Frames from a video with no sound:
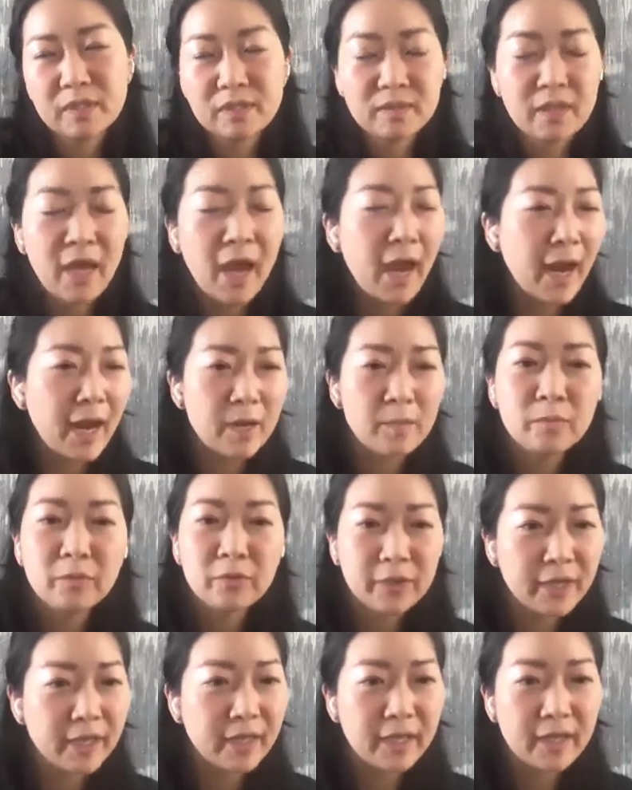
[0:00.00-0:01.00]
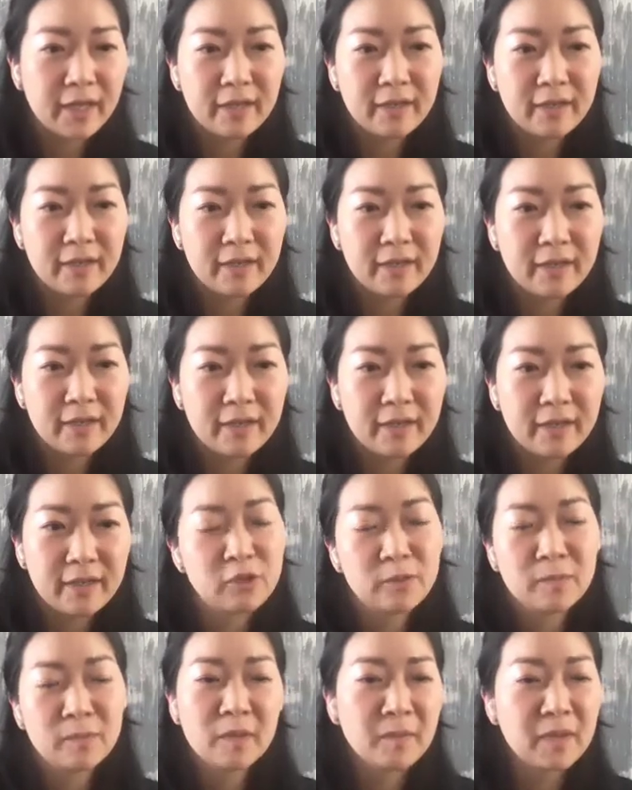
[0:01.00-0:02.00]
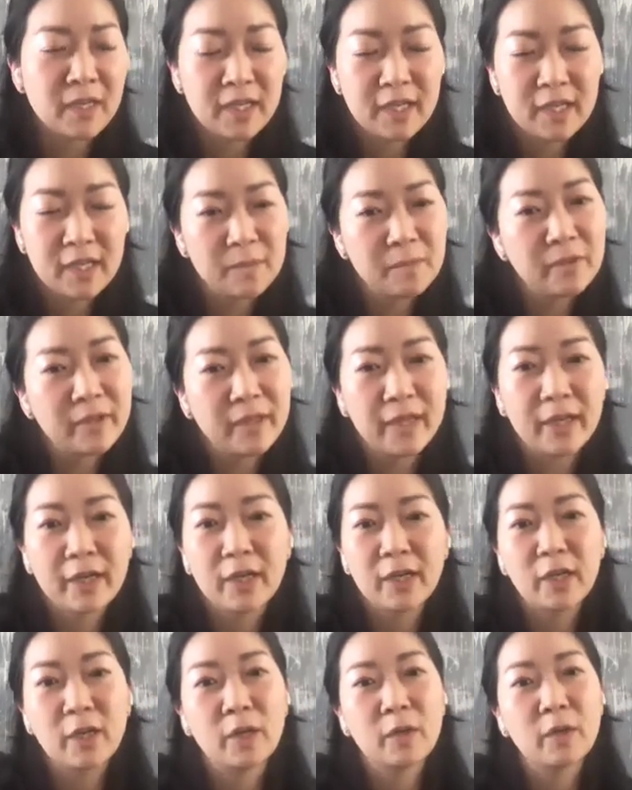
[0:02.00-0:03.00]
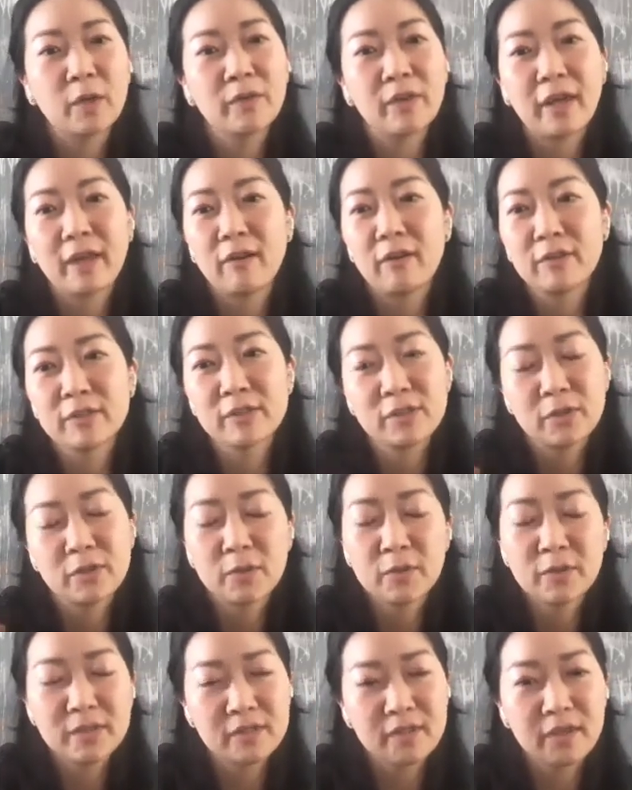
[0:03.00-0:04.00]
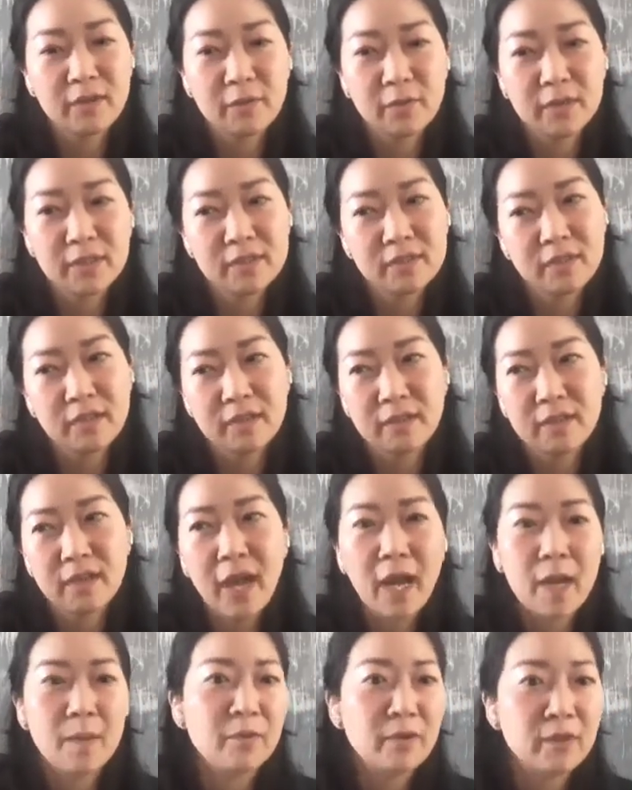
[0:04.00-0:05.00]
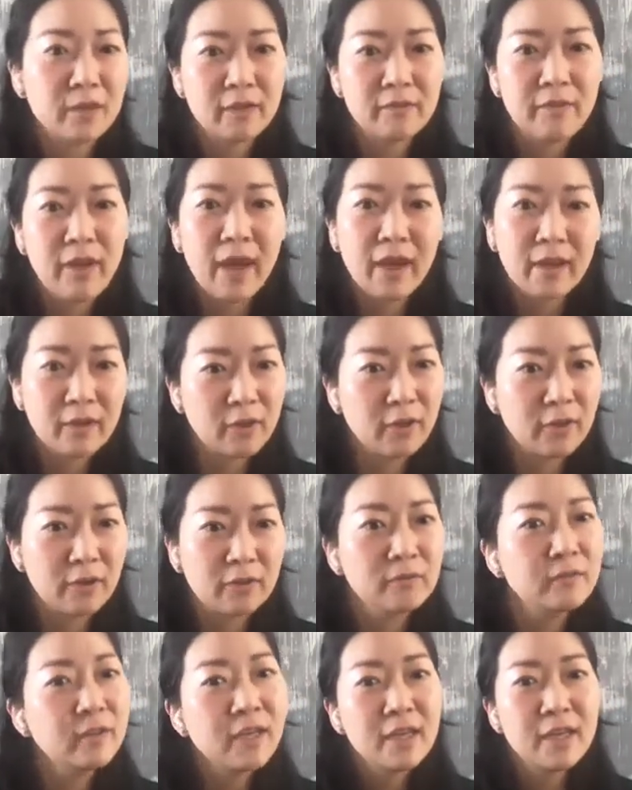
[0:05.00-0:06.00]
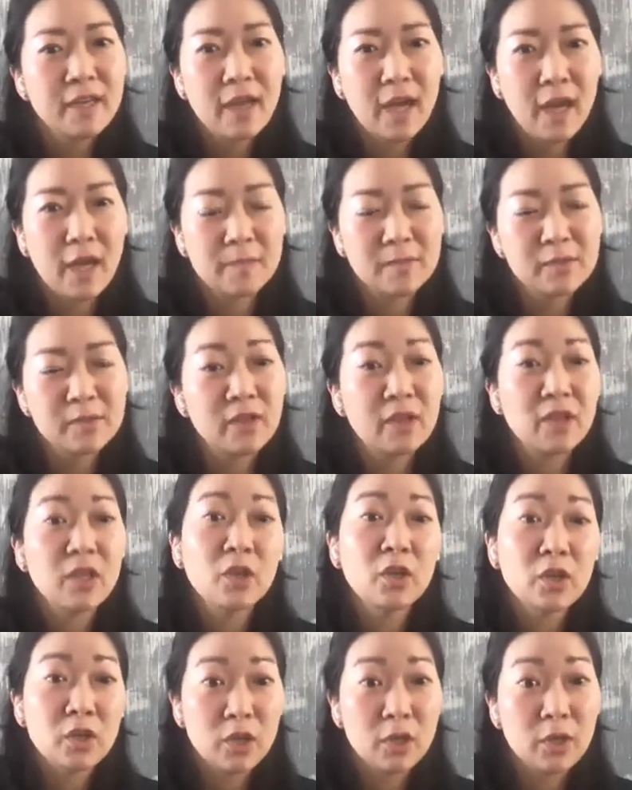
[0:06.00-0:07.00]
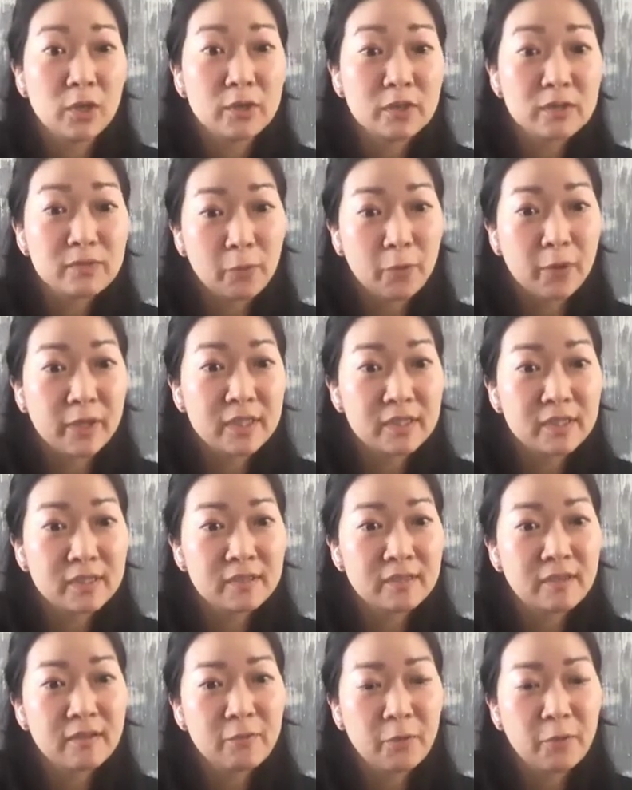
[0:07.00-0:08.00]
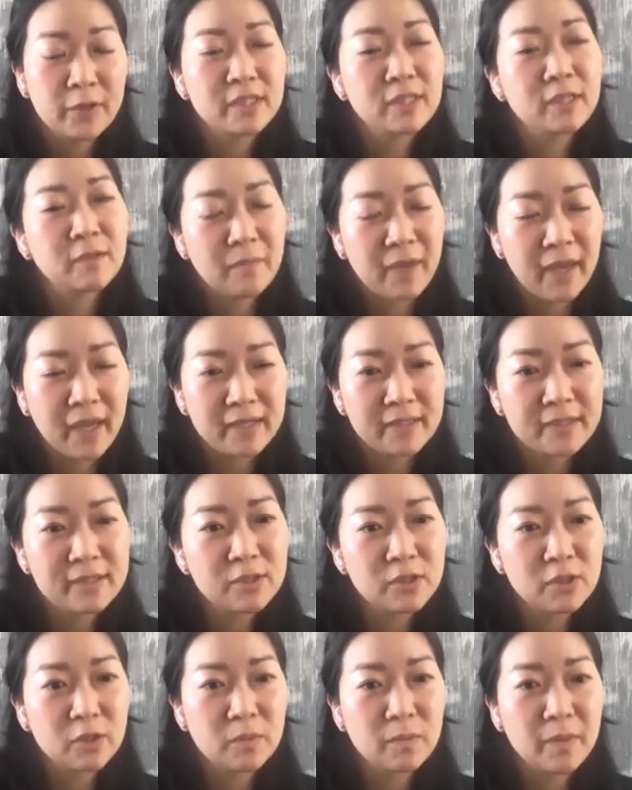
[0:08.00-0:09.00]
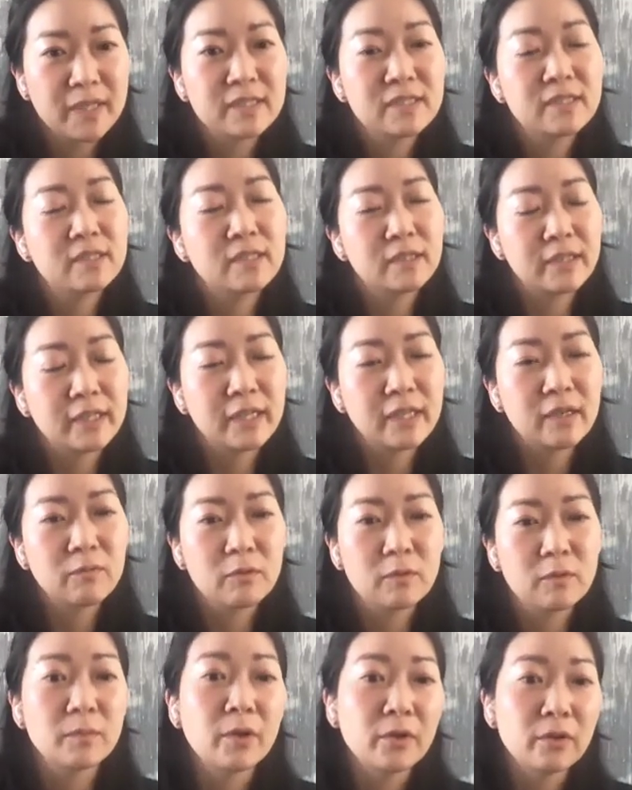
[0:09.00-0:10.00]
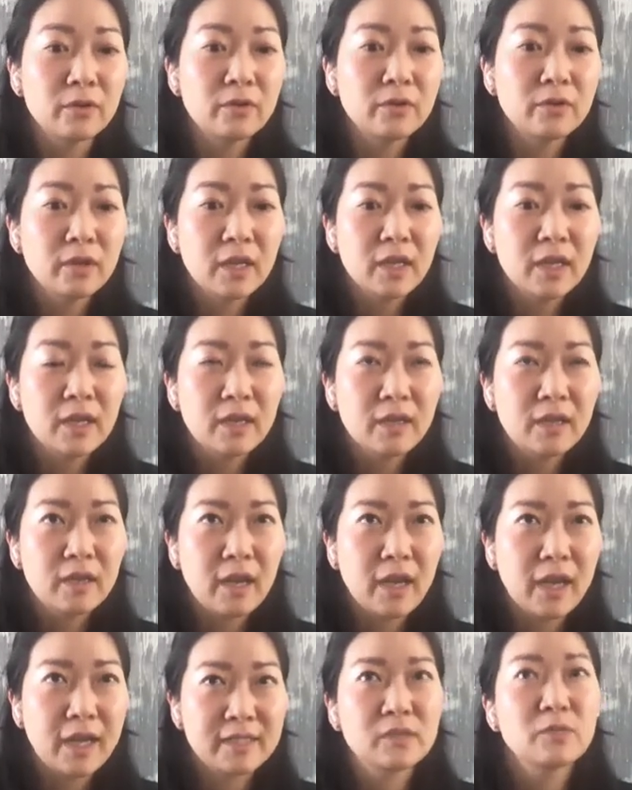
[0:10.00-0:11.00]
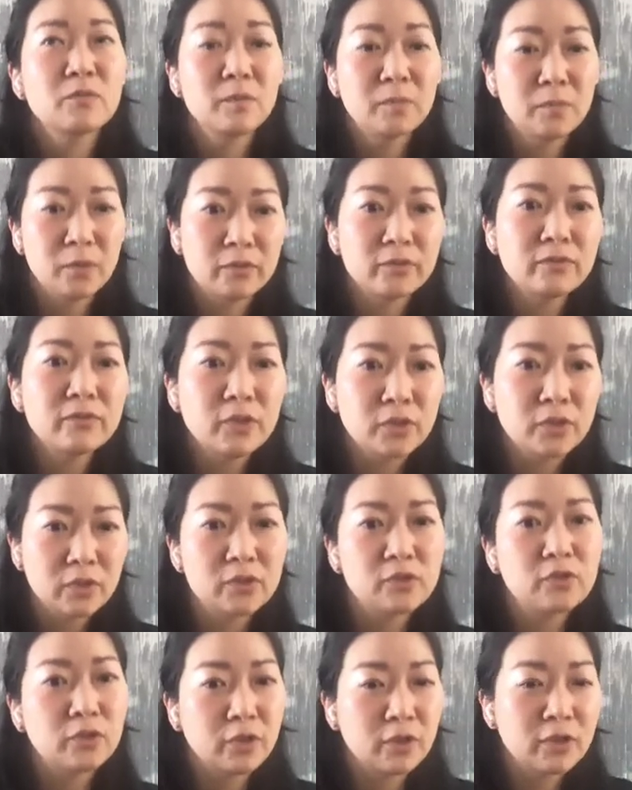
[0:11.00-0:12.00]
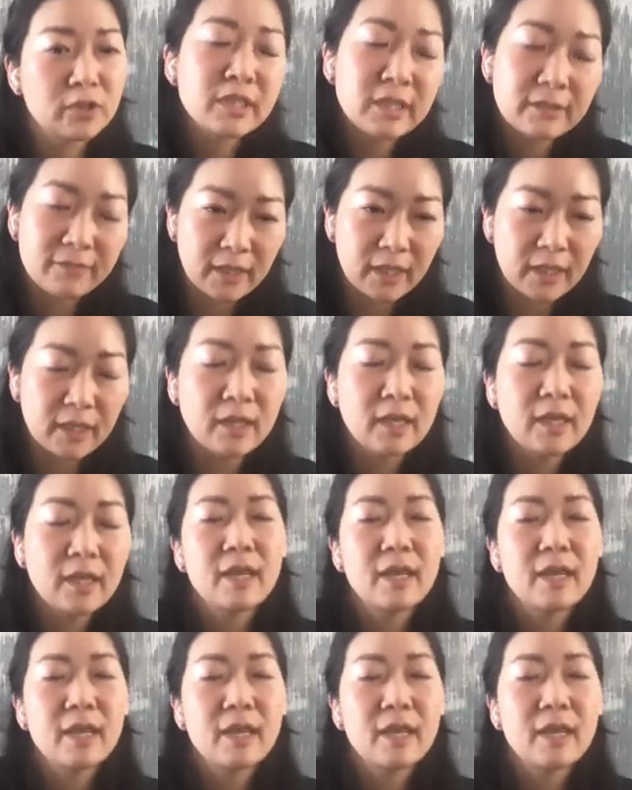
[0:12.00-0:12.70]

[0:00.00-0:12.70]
hybrid streaming media player that also was a hybrid of Echo, so that you could use voice commands to basically remote to control your TV.